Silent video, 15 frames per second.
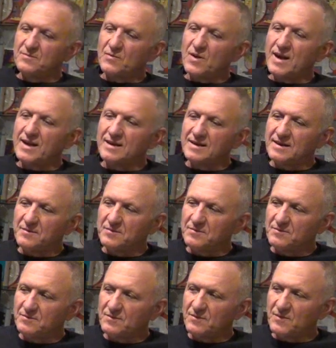write and
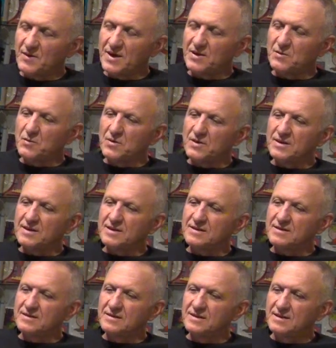record and